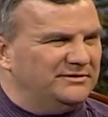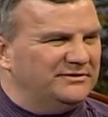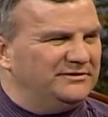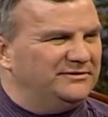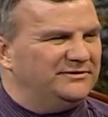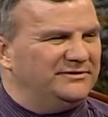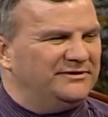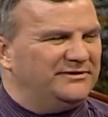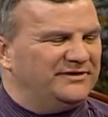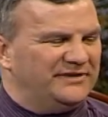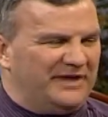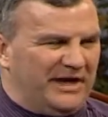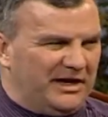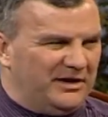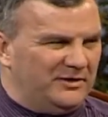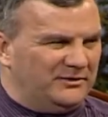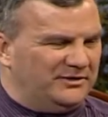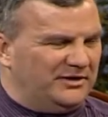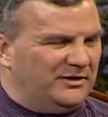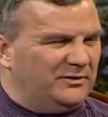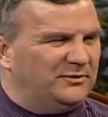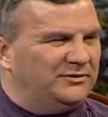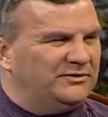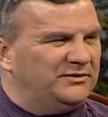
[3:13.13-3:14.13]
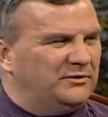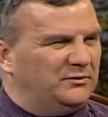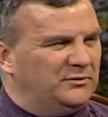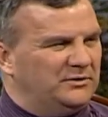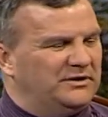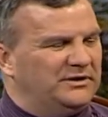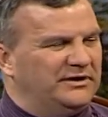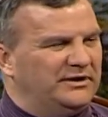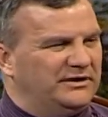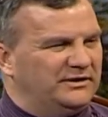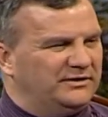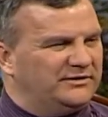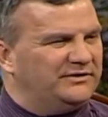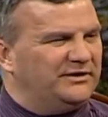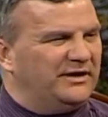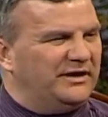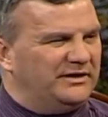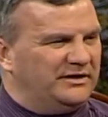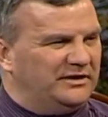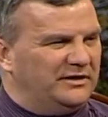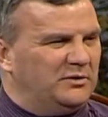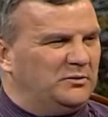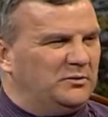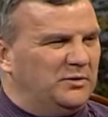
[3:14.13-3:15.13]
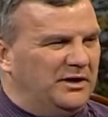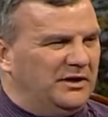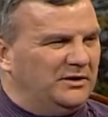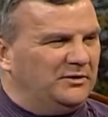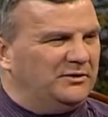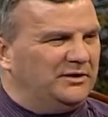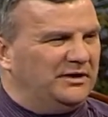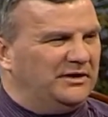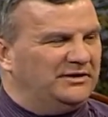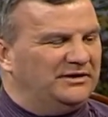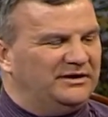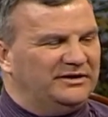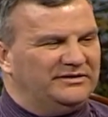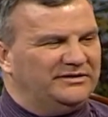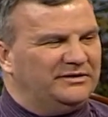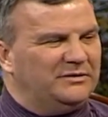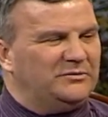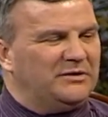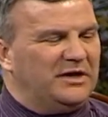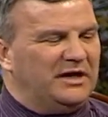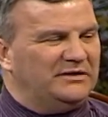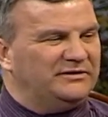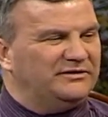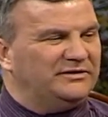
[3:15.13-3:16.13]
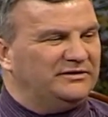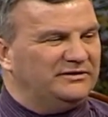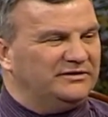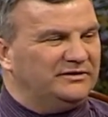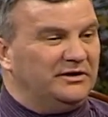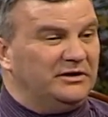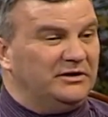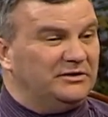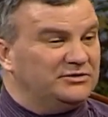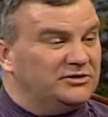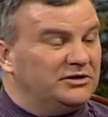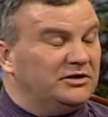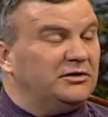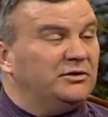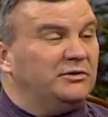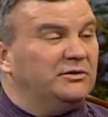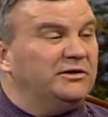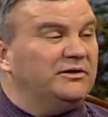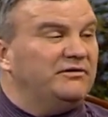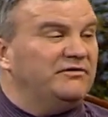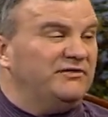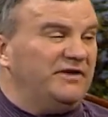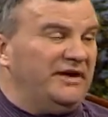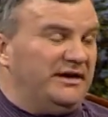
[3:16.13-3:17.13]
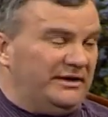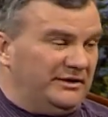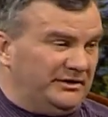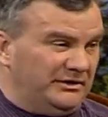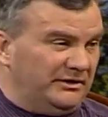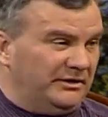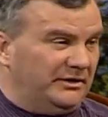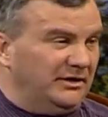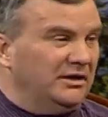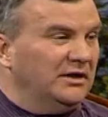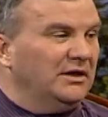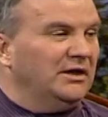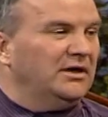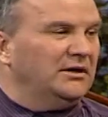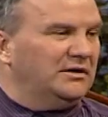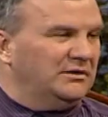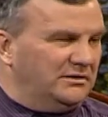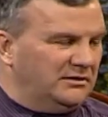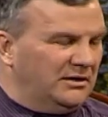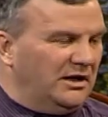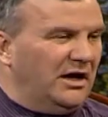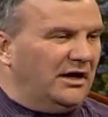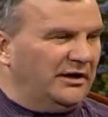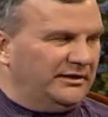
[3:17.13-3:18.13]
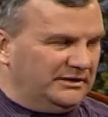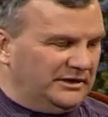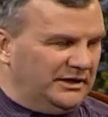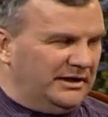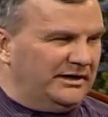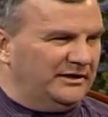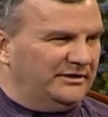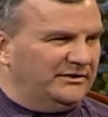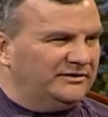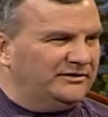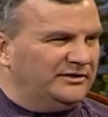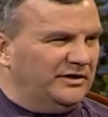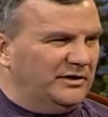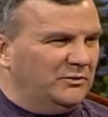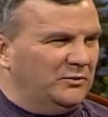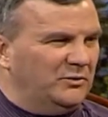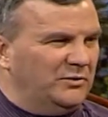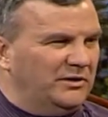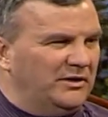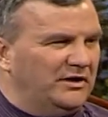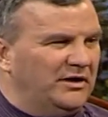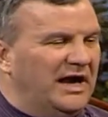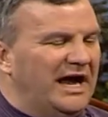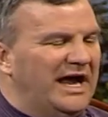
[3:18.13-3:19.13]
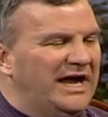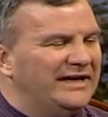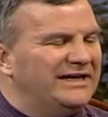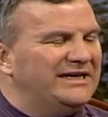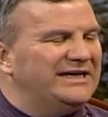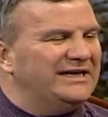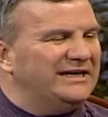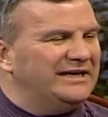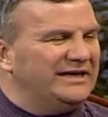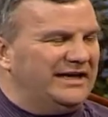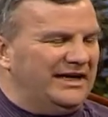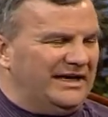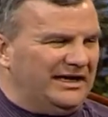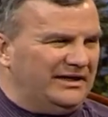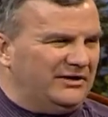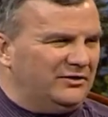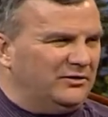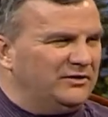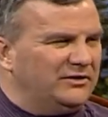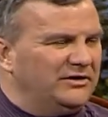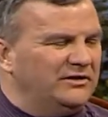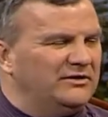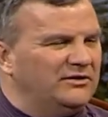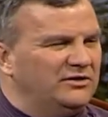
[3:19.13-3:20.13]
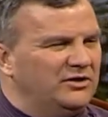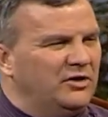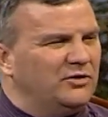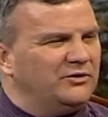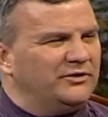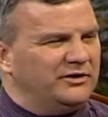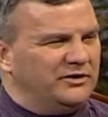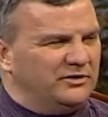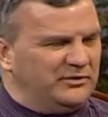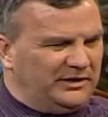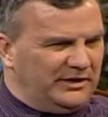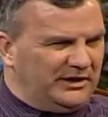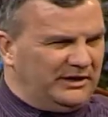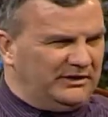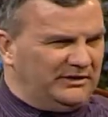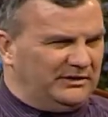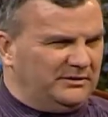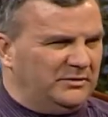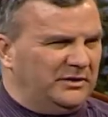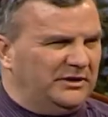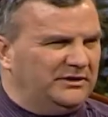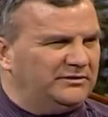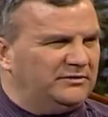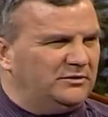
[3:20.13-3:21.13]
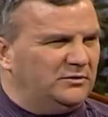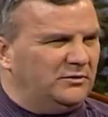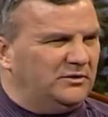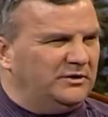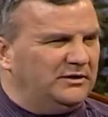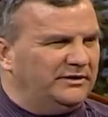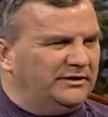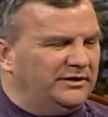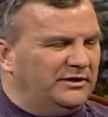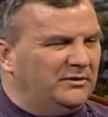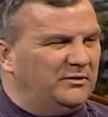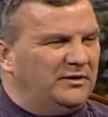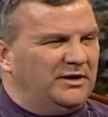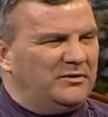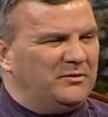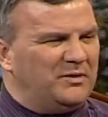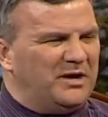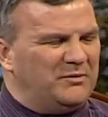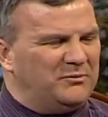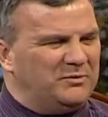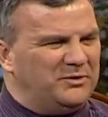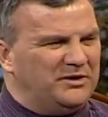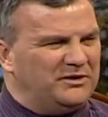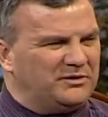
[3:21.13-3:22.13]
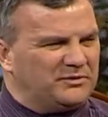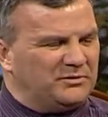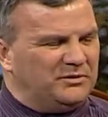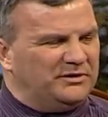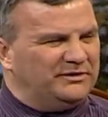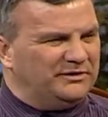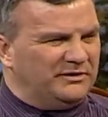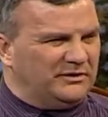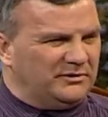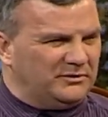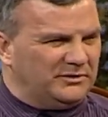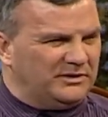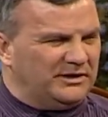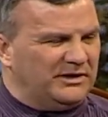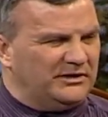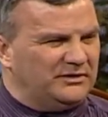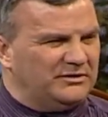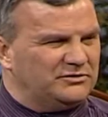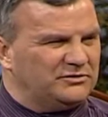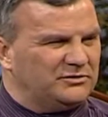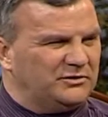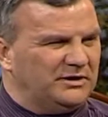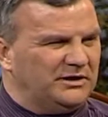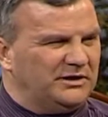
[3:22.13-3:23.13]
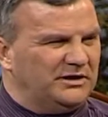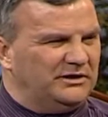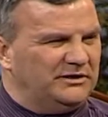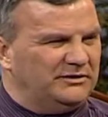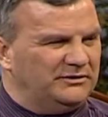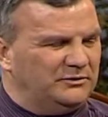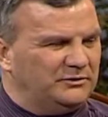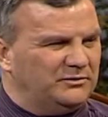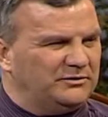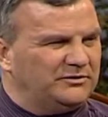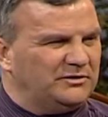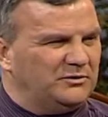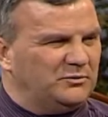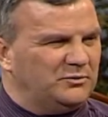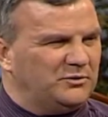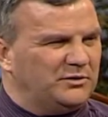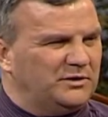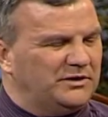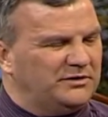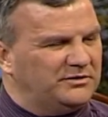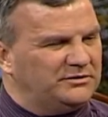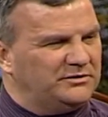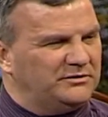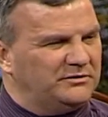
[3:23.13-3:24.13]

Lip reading: The sound I wasn't really excited about, and in some cases, songs you can only find online somewhere. How do you get or know that you're getting the best quality? MP3s I know are kind of tricky because there's compression.